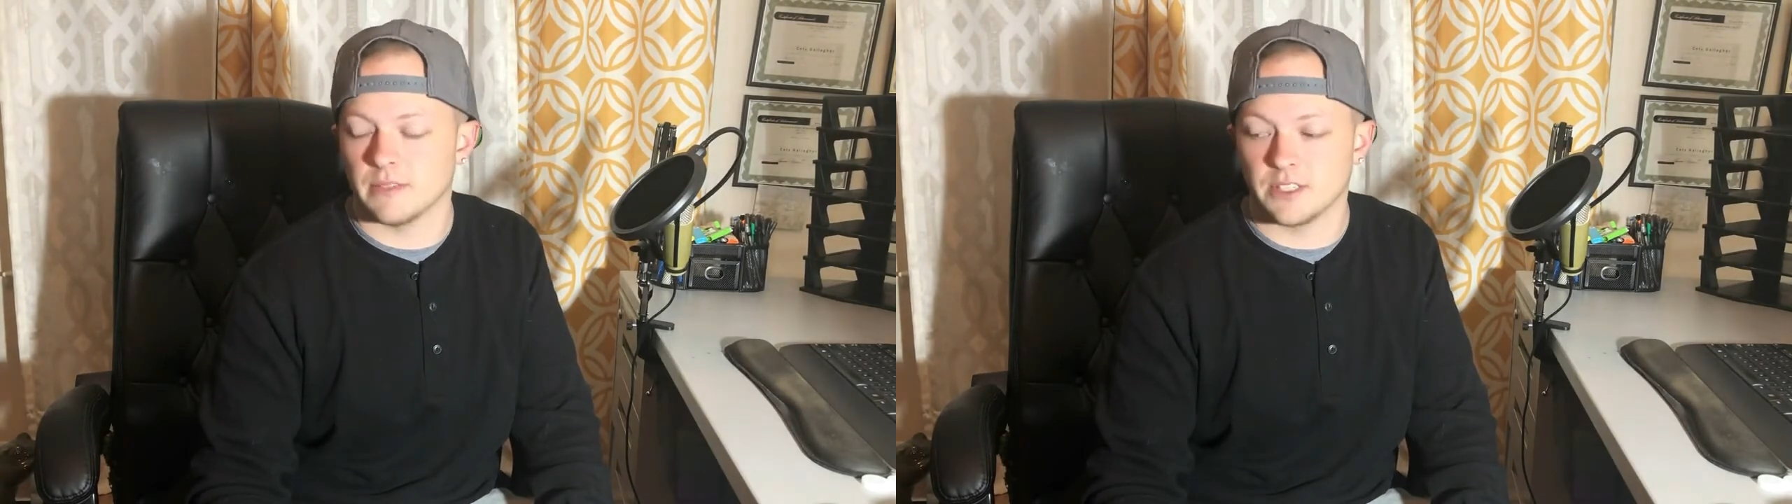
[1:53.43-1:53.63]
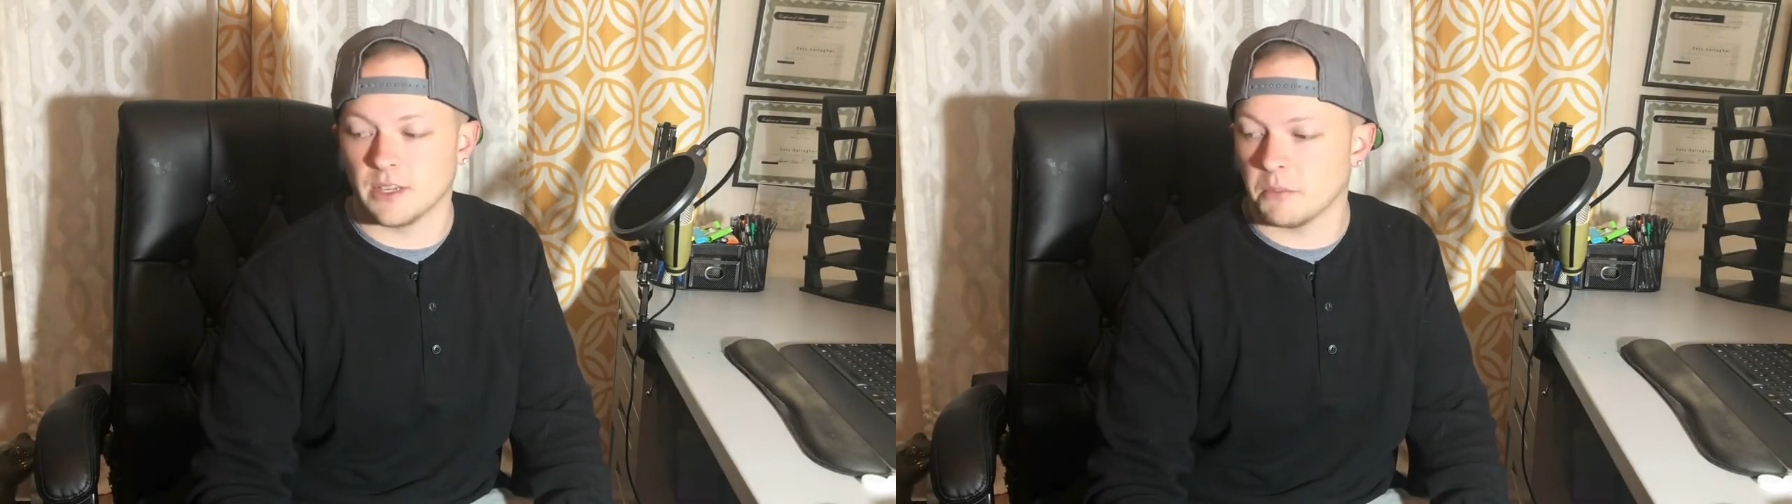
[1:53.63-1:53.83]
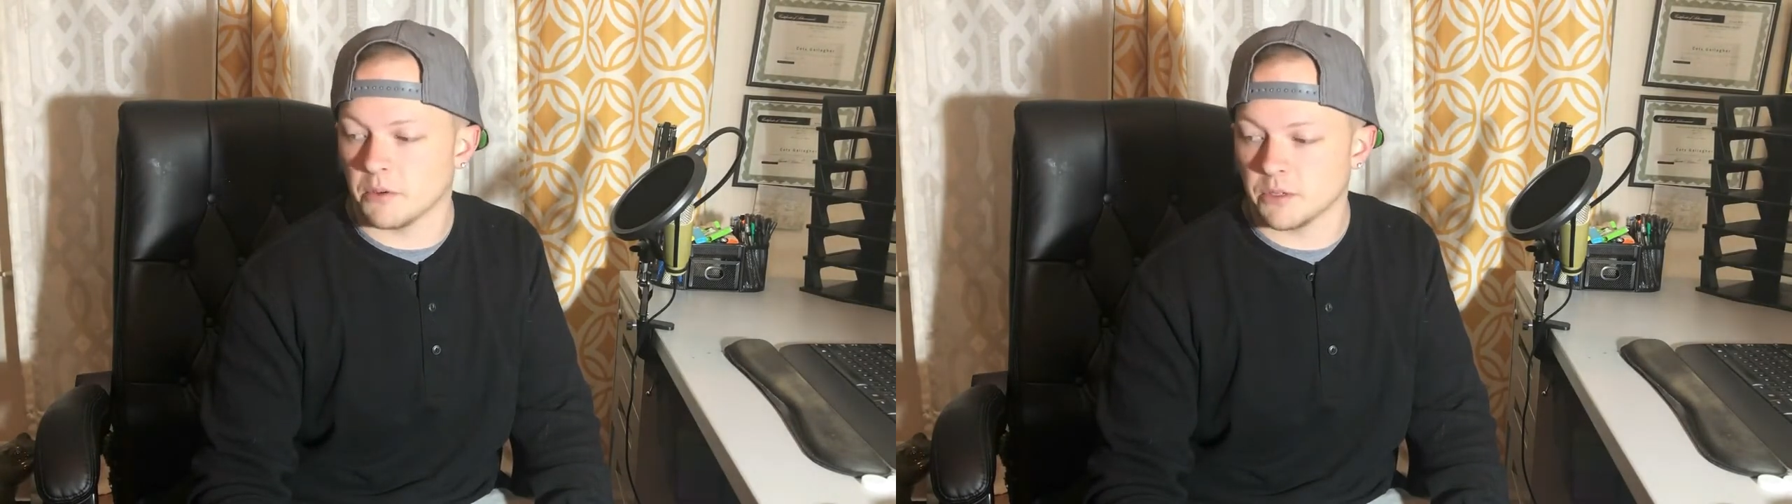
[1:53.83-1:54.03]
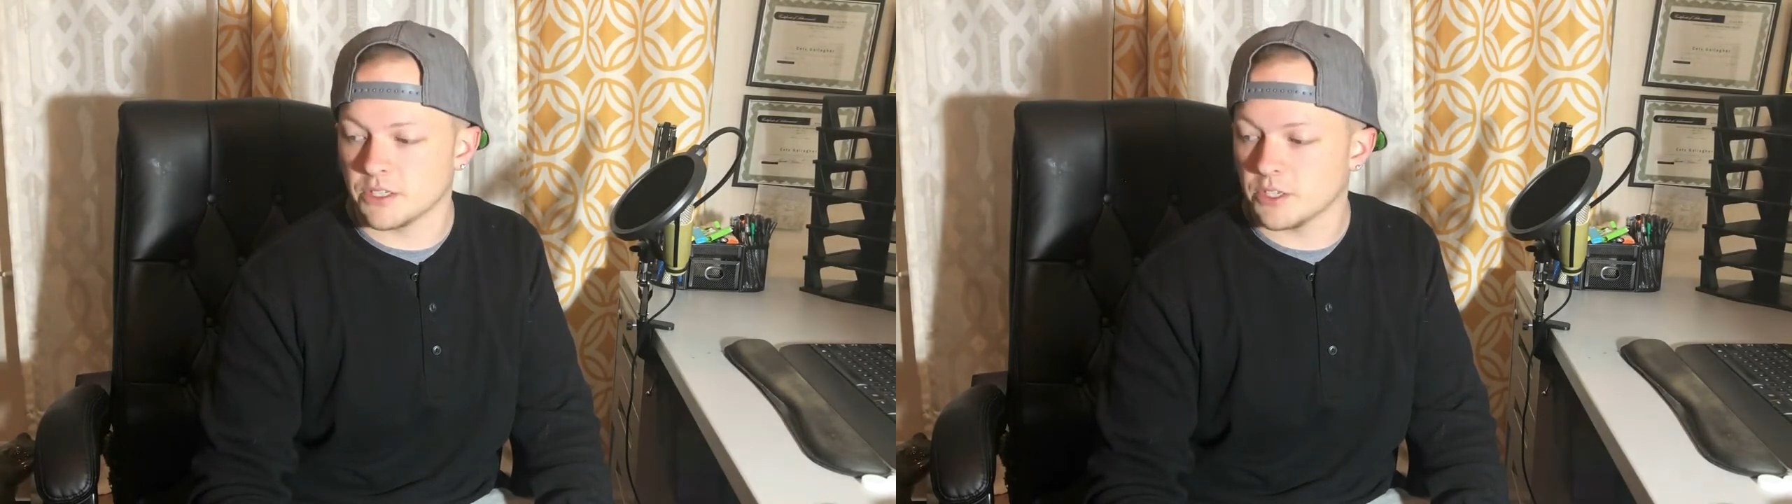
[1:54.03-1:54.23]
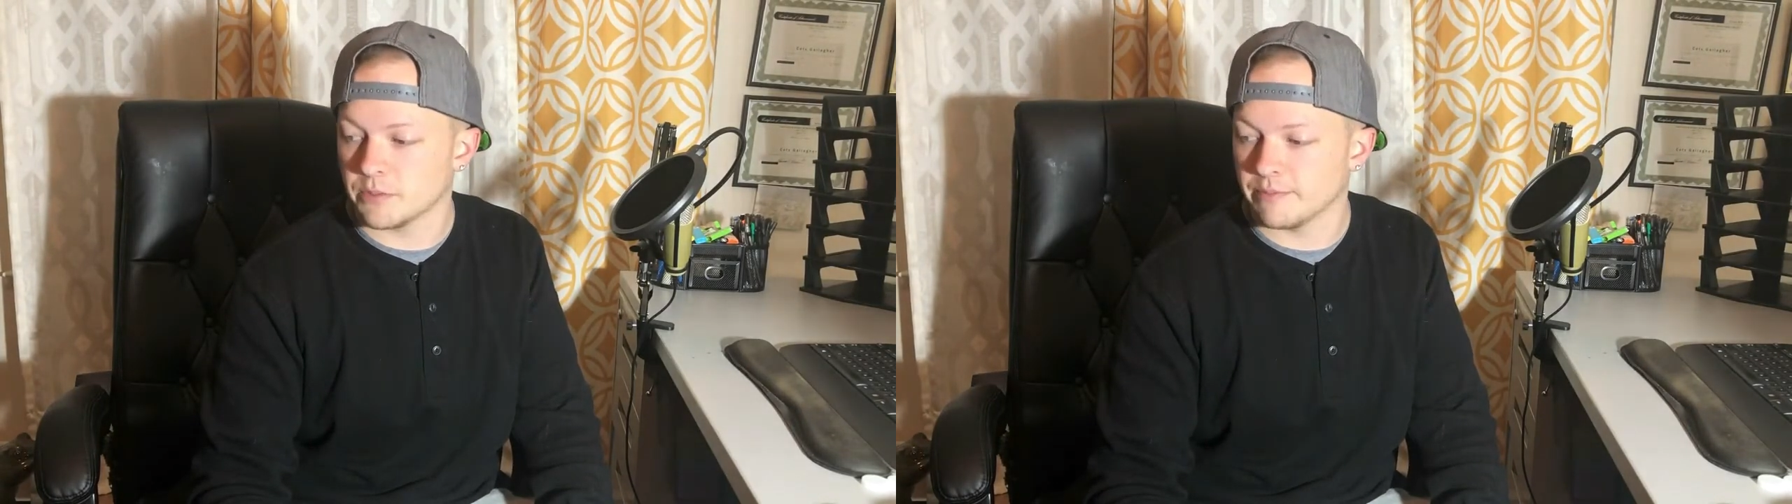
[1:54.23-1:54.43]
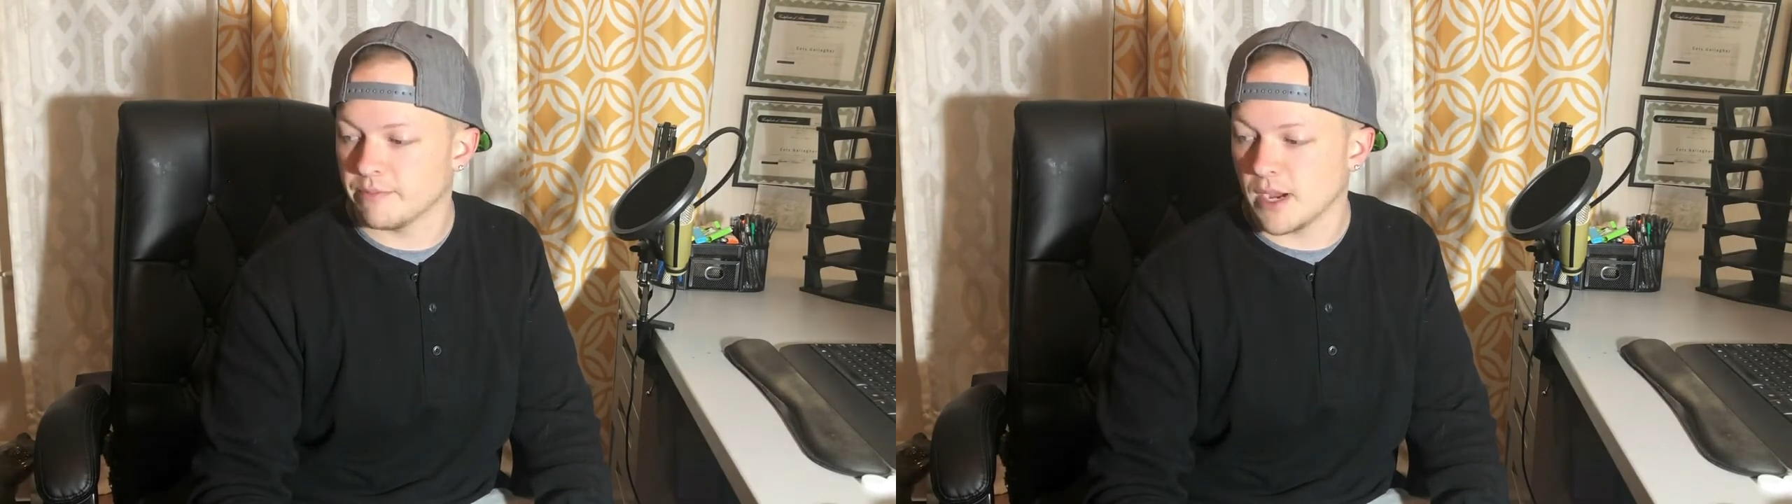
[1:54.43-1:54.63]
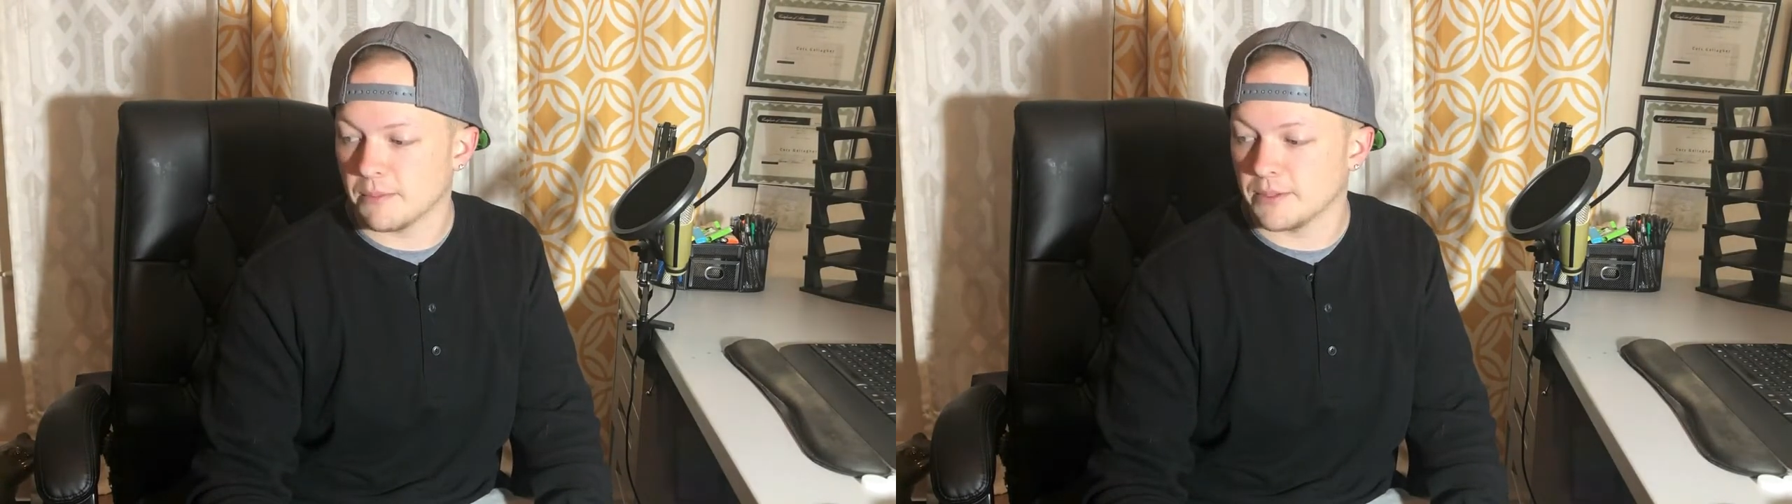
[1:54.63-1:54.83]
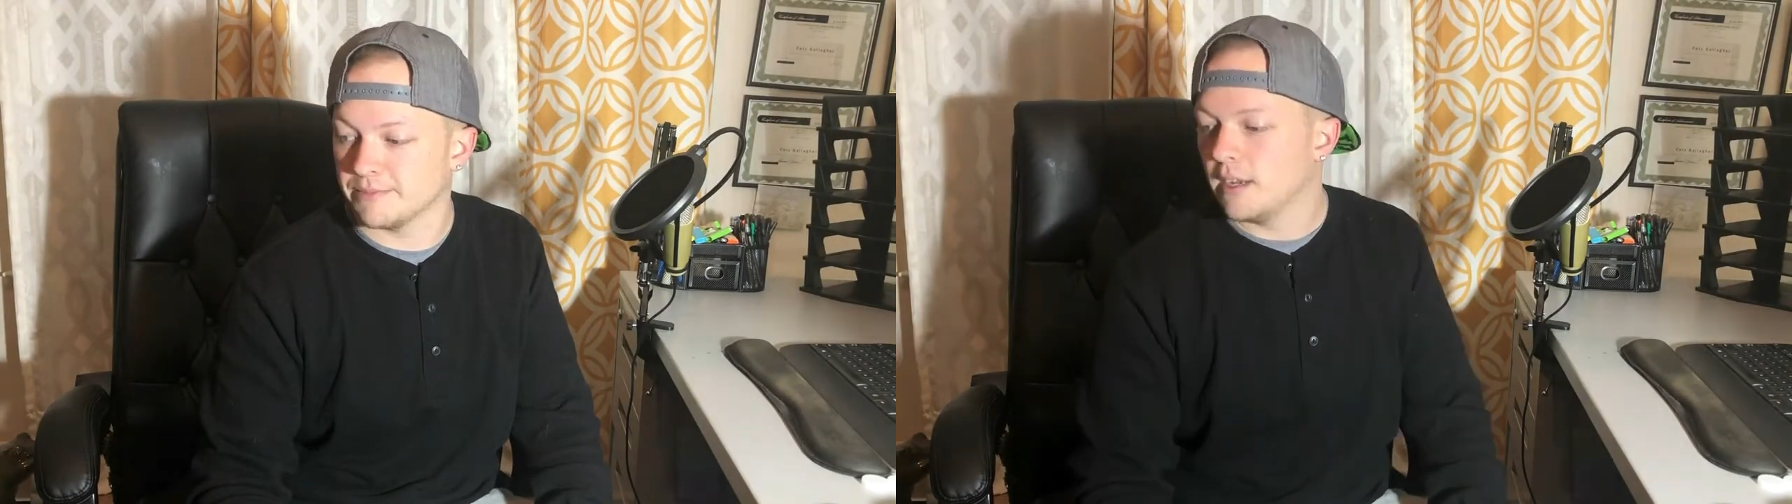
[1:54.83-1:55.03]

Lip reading: December was just popping.